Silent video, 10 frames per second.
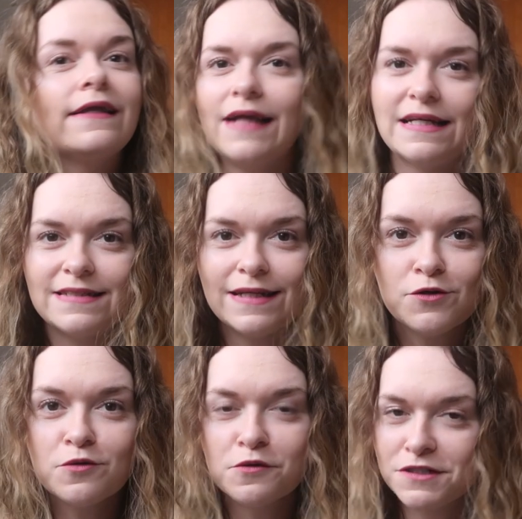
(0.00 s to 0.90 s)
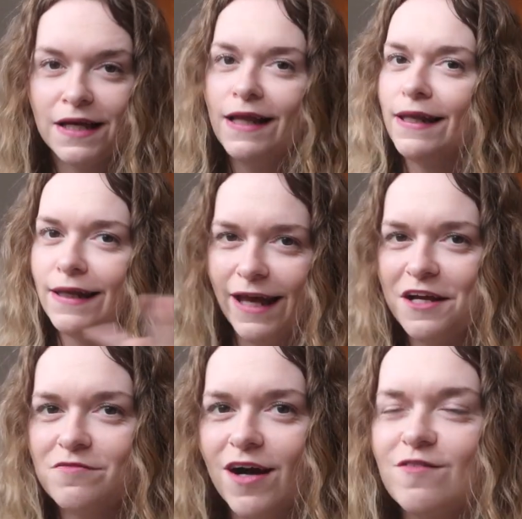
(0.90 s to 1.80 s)
elastic cord
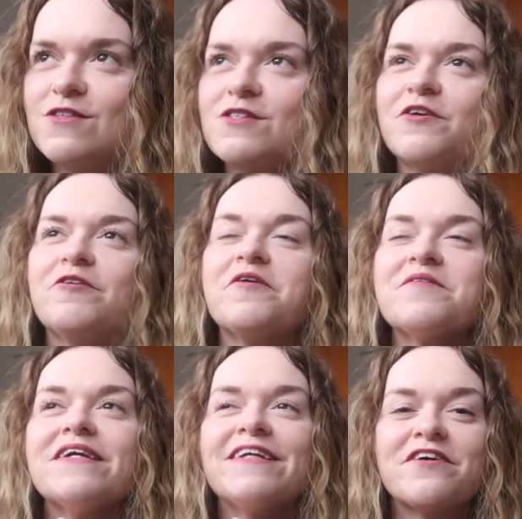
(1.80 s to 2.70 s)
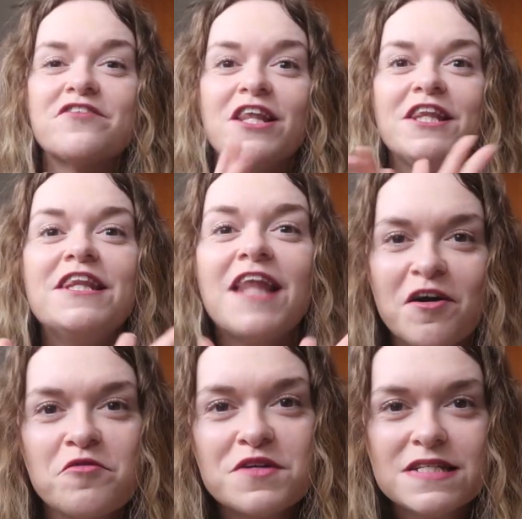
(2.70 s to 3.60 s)
laying around, so I'd
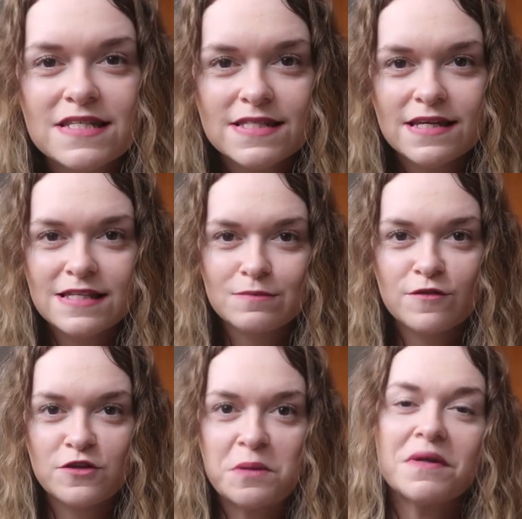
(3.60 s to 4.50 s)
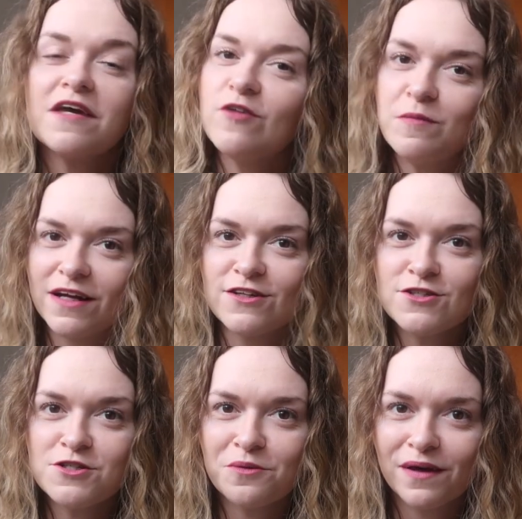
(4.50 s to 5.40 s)
love to see some of them if you
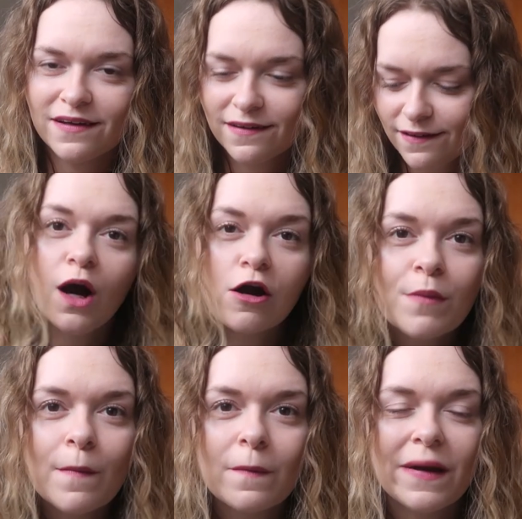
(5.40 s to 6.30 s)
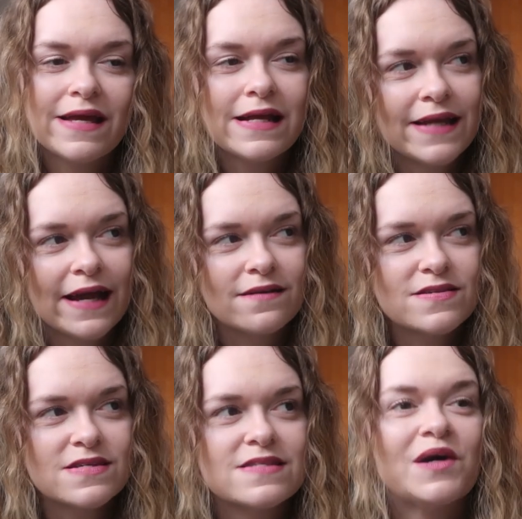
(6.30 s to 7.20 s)
manage to do it. I remember making
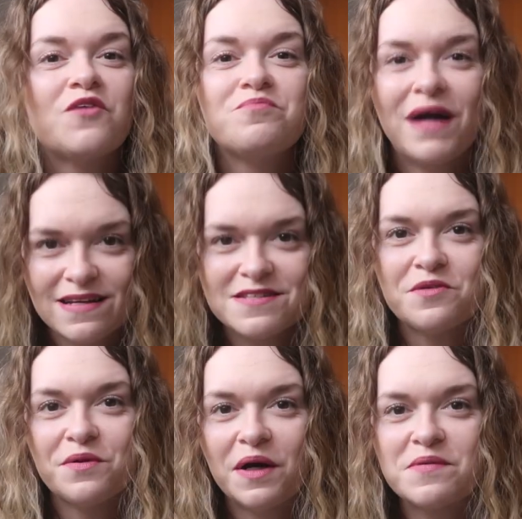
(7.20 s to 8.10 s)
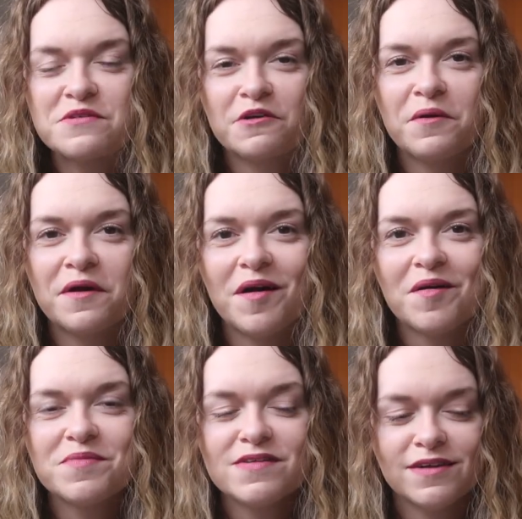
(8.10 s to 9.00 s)
necklaces out of pasta when I was growing
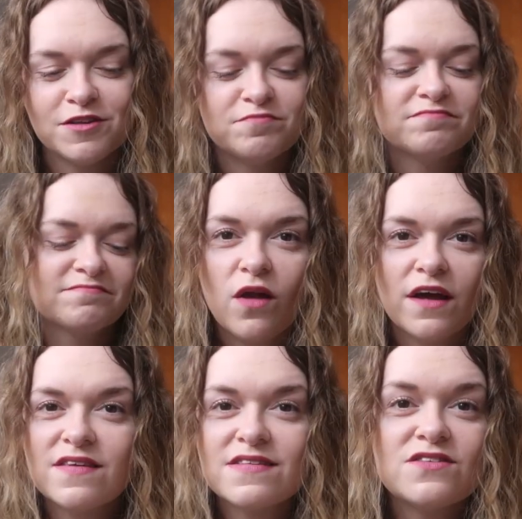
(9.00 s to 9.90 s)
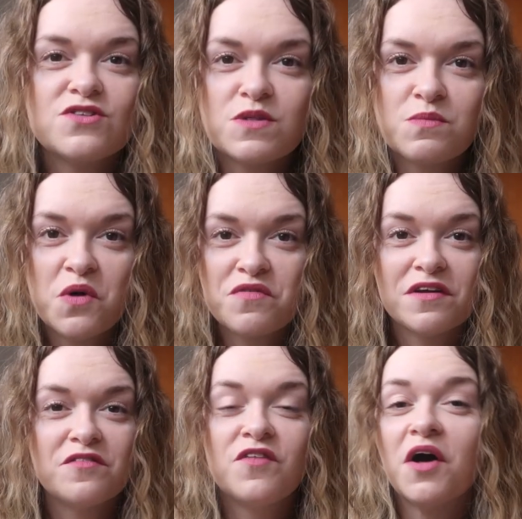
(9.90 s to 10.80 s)
up, so I feel like this is just more of
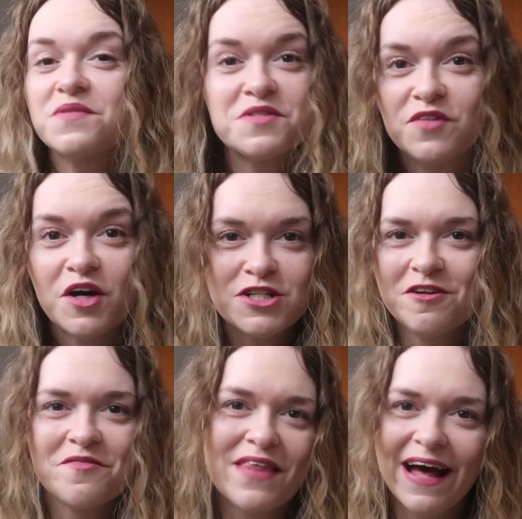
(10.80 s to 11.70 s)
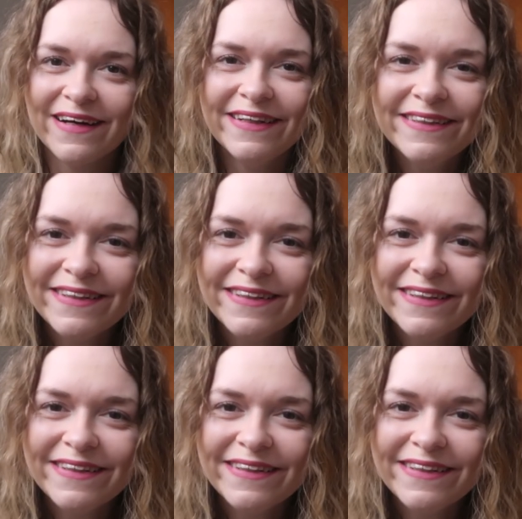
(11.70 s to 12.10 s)
an advanced version of that.